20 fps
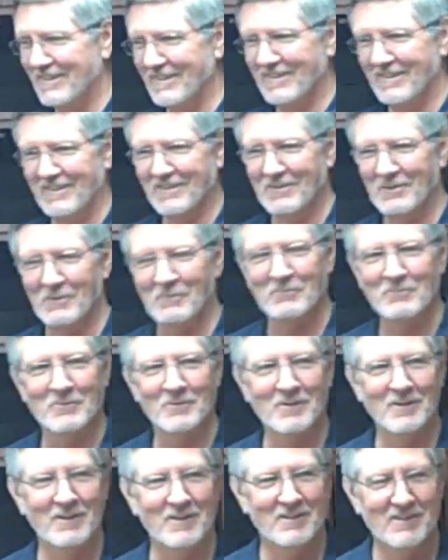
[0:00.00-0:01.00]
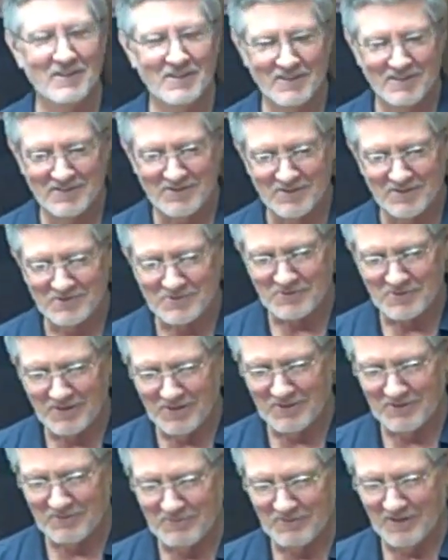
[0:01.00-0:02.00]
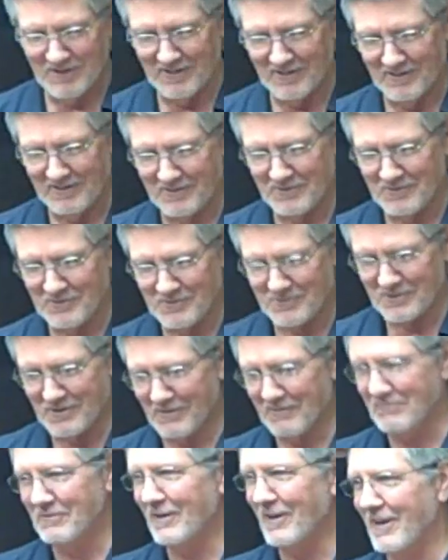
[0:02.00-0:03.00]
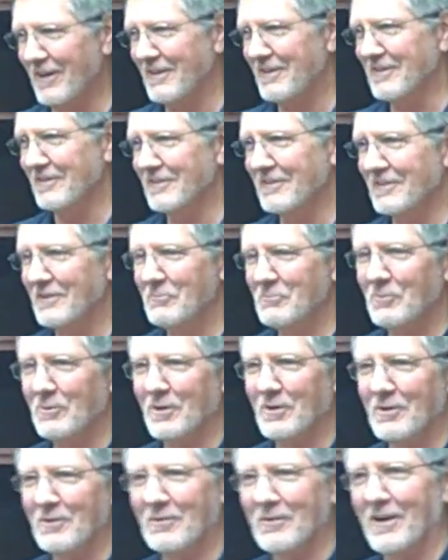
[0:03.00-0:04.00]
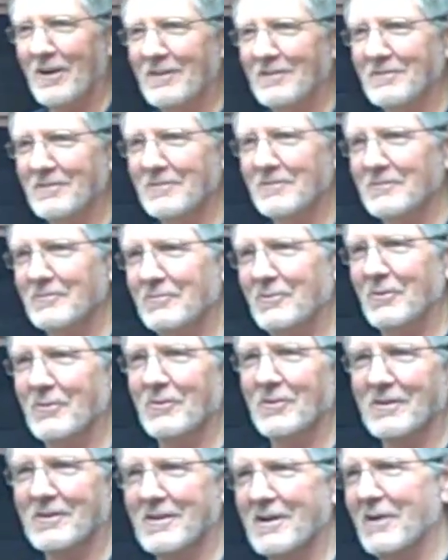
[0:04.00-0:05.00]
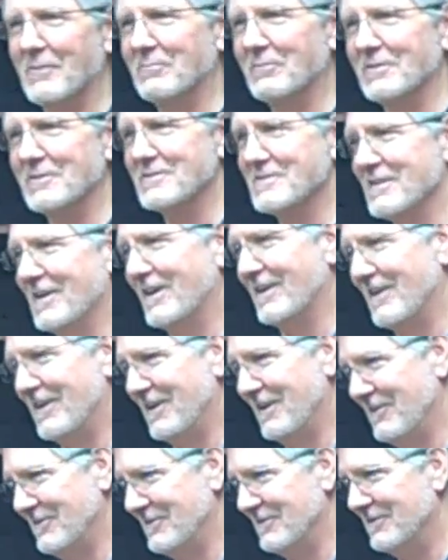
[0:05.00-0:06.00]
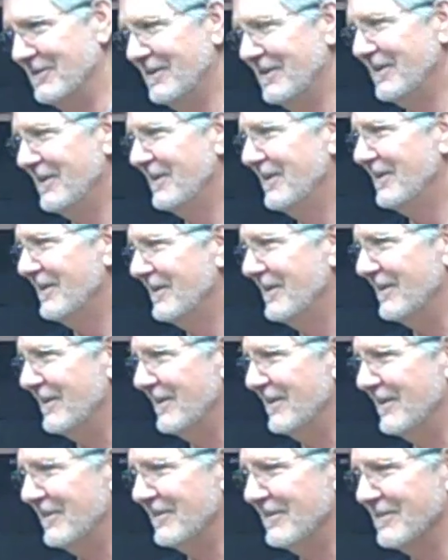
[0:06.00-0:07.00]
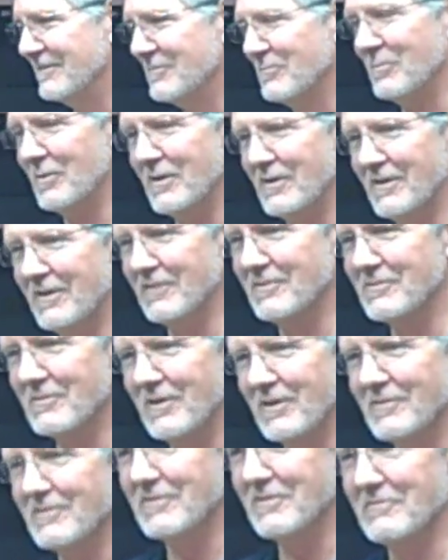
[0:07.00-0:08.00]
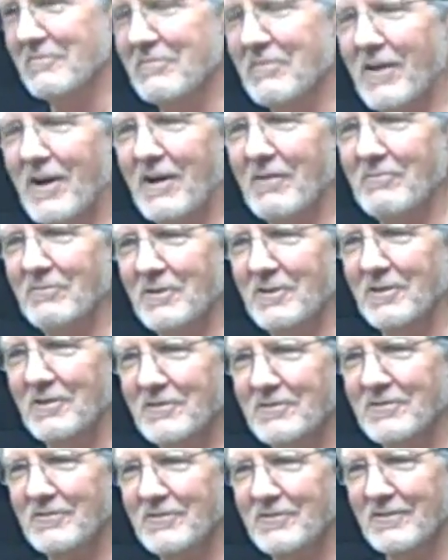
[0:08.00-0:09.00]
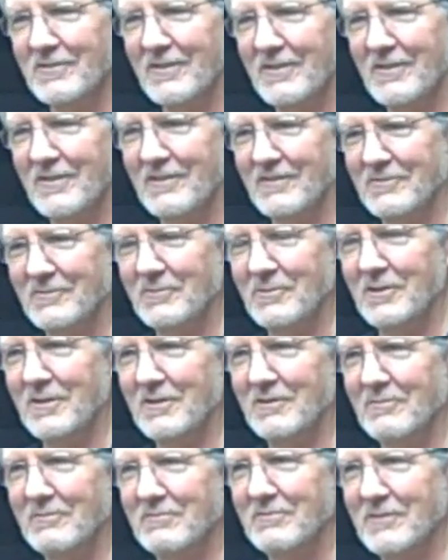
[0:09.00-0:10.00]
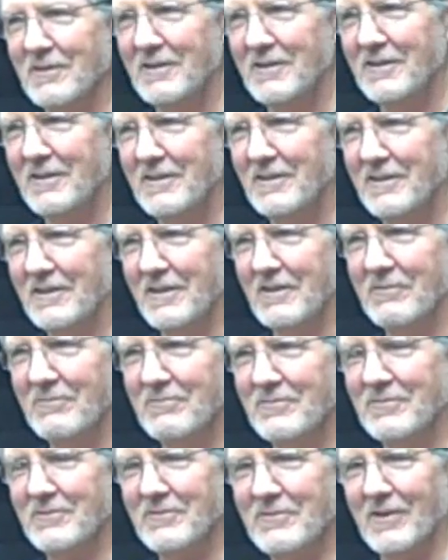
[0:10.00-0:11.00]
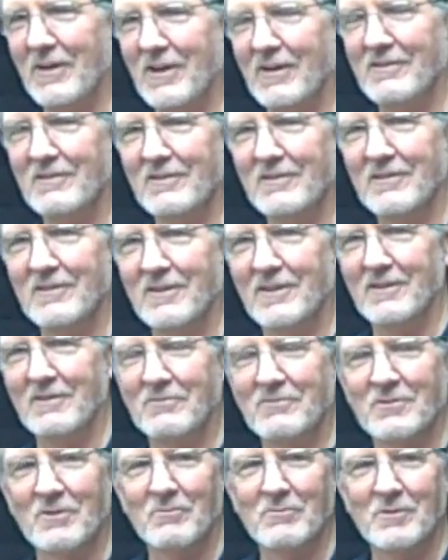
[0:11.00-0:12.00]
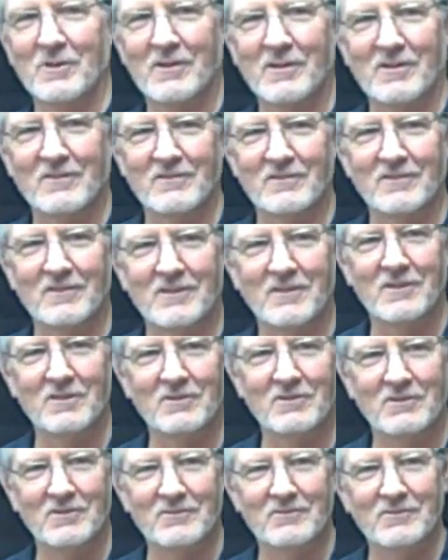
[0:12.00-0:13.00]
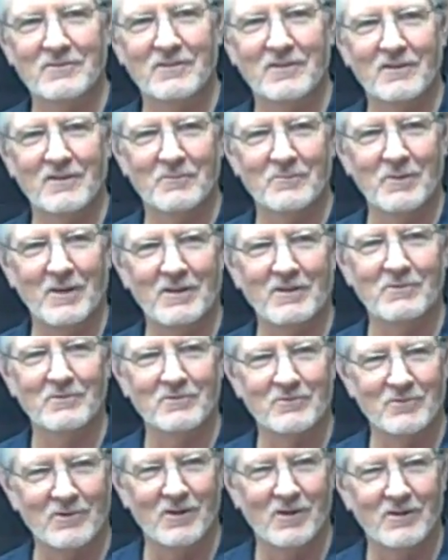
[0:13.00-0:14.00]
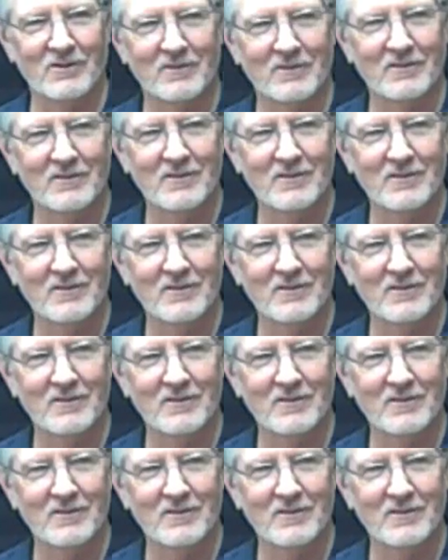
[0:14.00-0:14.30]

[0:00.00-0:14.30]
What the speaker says: And hopefully Katrina, Rita, Gustav, Ike, and Deepwater Horizon won't accomplish that either. It's been an interesting 5 years. They've said that if something doesn't kill you, it'll make you stronger.